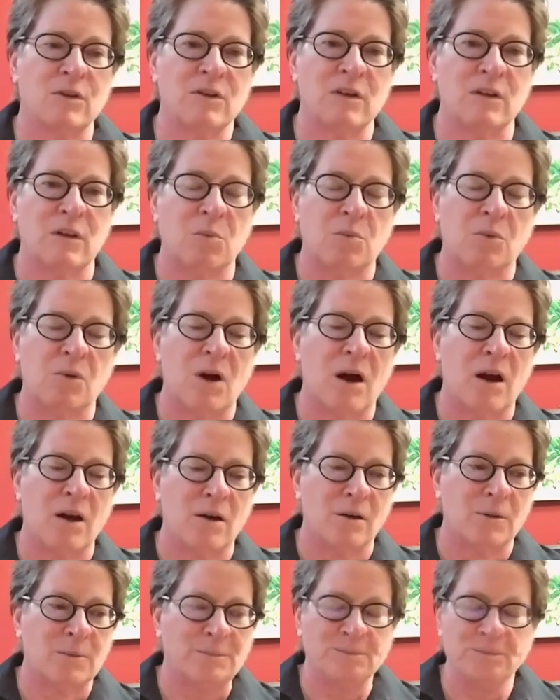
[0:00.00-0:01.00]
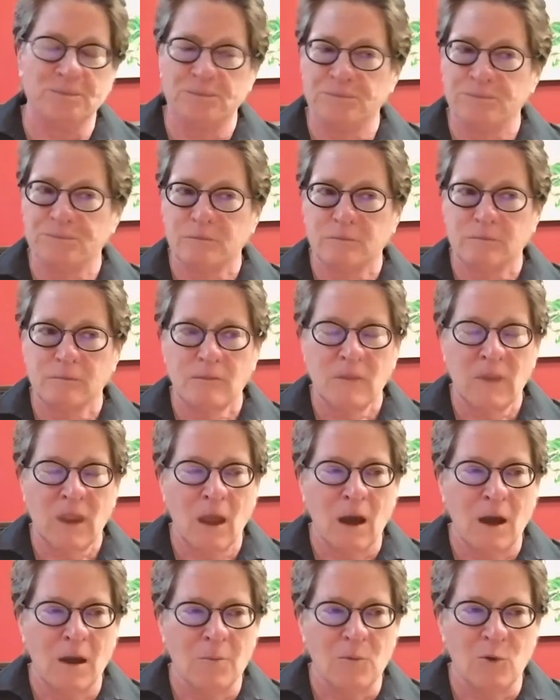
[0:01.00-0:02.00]
and the broader
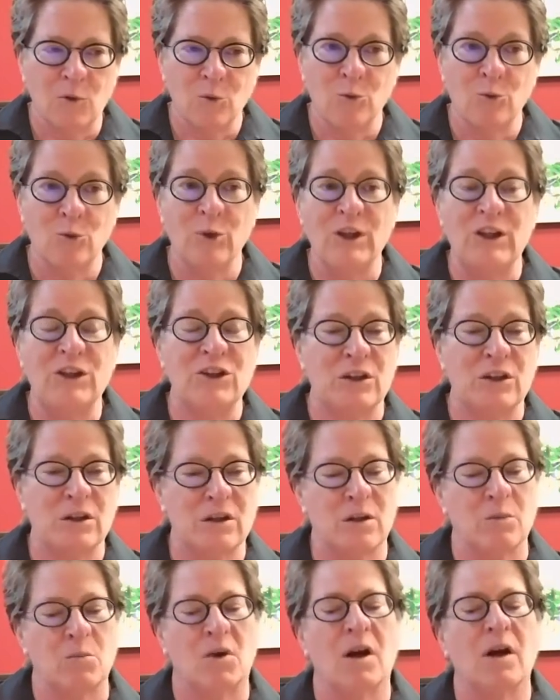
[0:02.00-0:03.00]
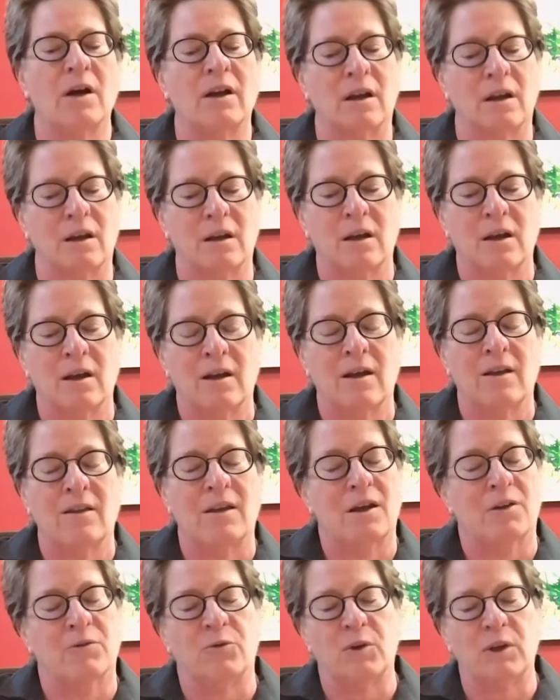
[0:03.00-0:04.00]
reach into the market
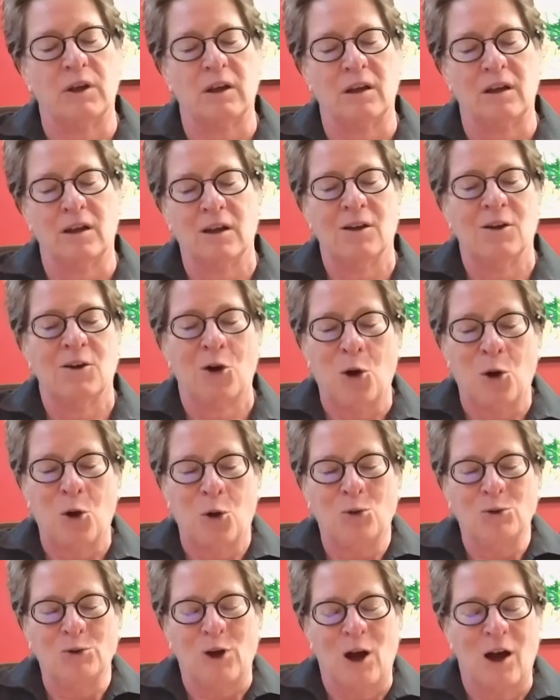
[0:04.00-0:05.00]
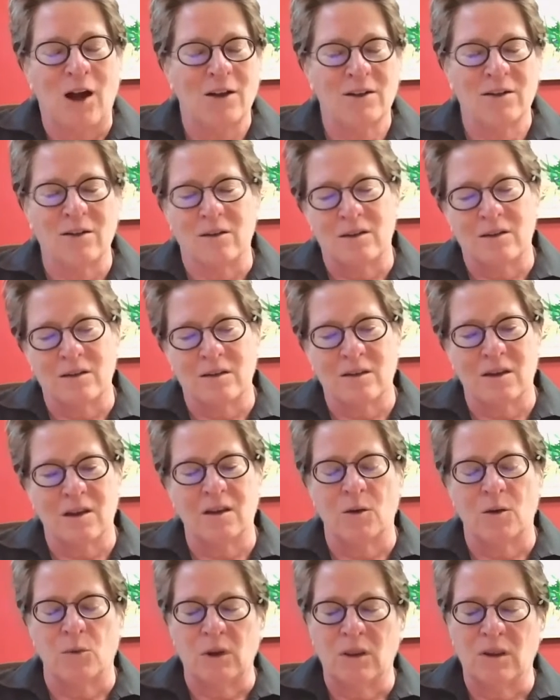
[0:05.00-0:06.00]
than if we hold on to this
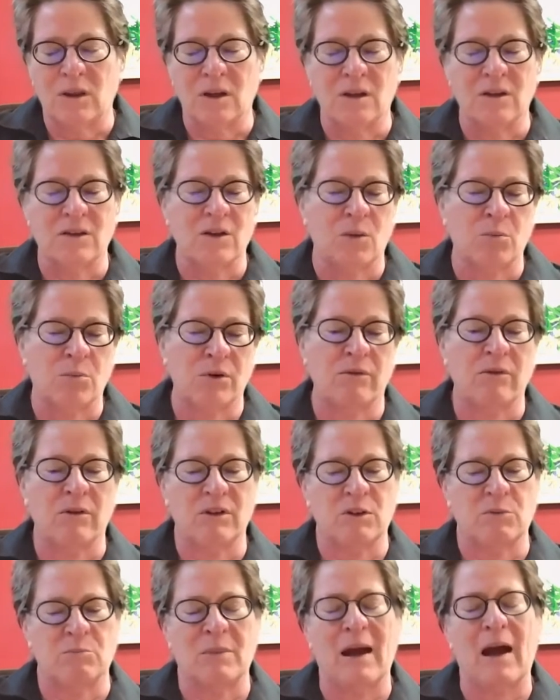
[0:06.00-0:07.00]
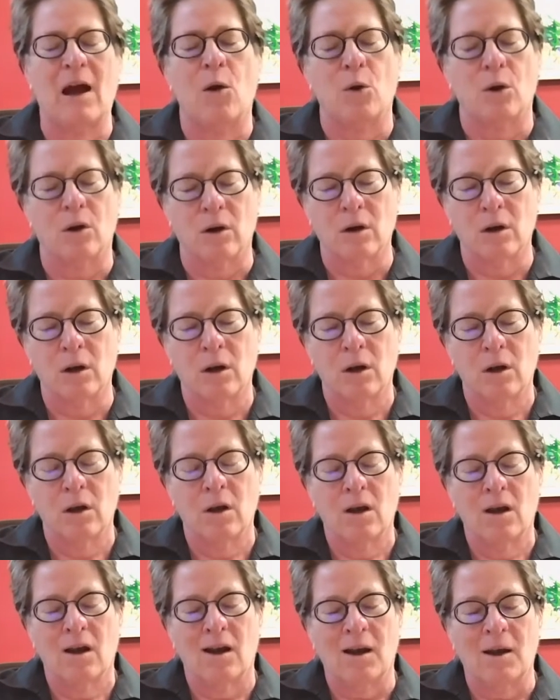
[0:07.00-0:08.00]
thing that we think is our privilege and power.
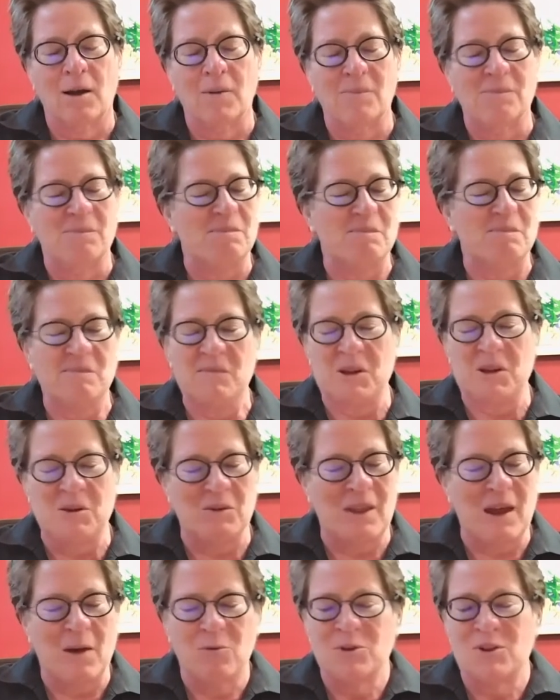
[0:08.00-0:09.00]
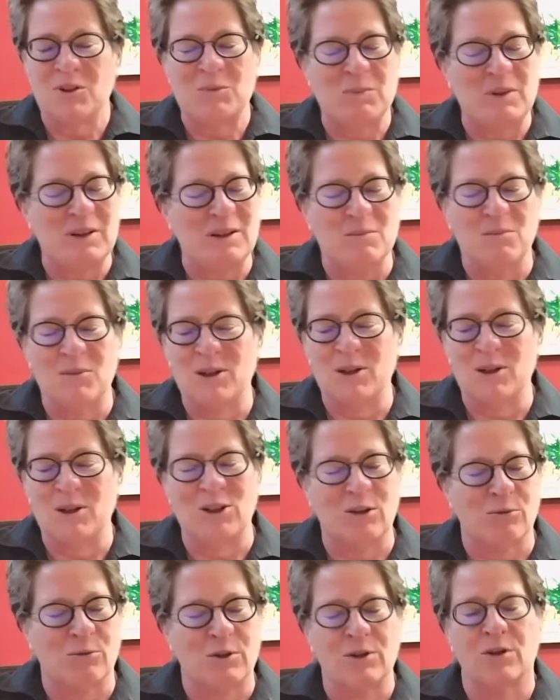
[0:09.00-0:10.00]
That would just be
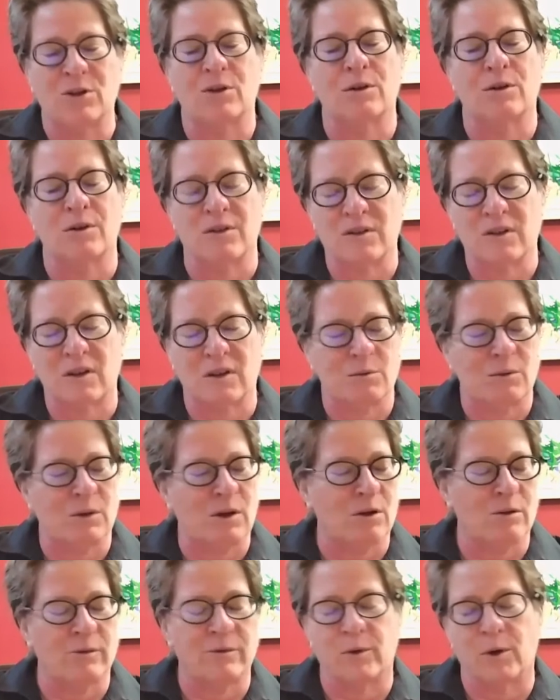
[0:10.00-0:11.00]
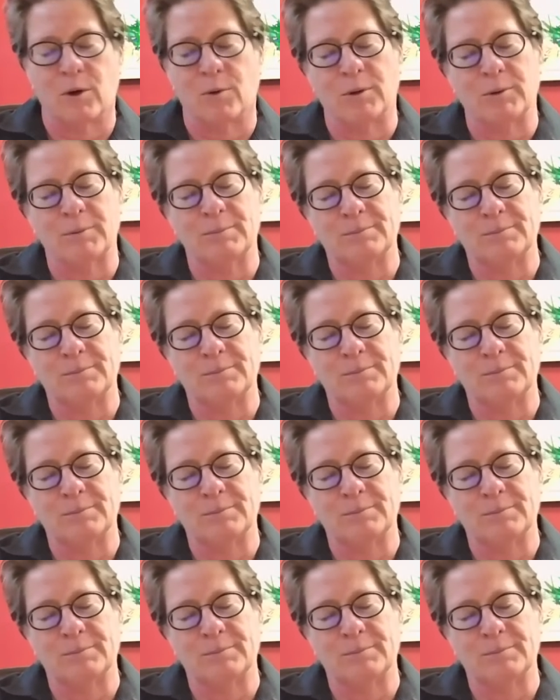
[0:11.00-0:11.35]
diminishing returns as we go forward.